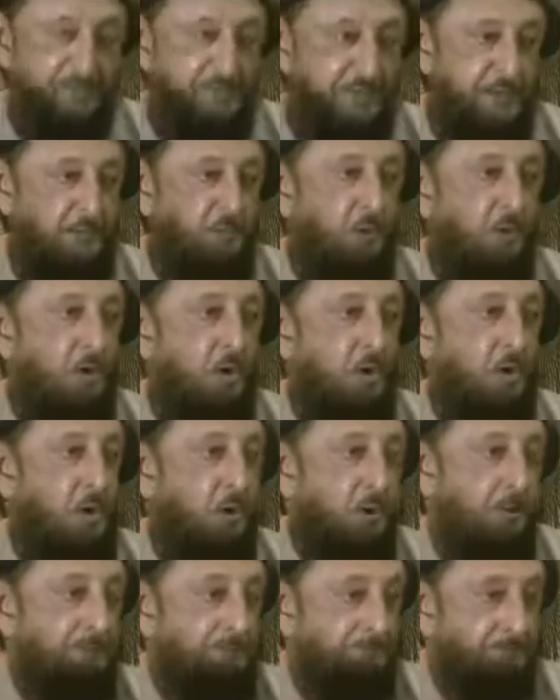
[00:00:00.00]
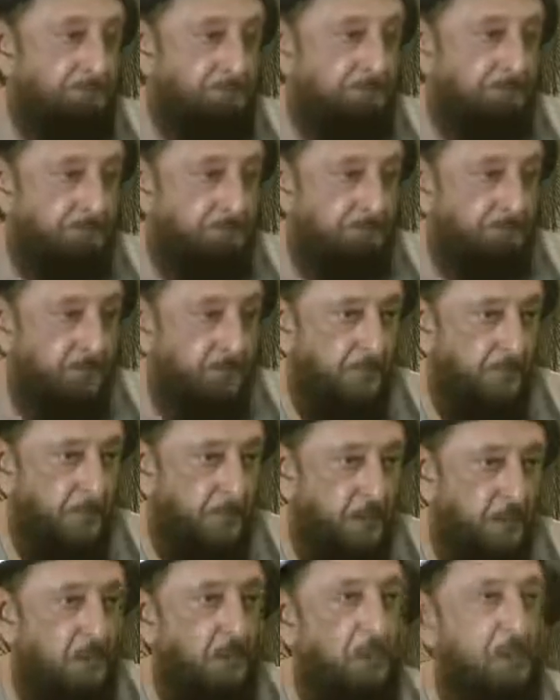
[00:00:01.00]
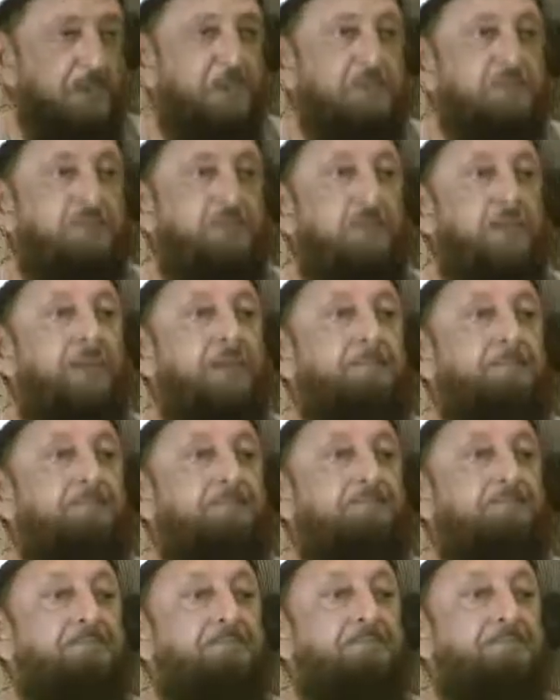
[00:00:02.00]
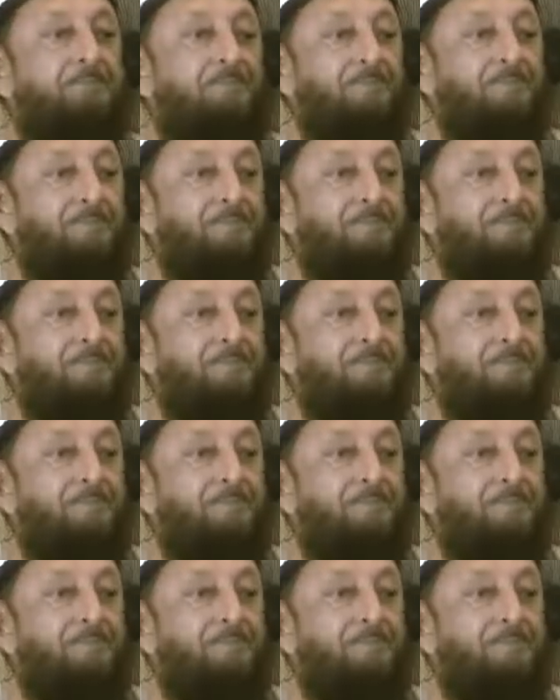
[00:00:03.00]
waging war on Islam,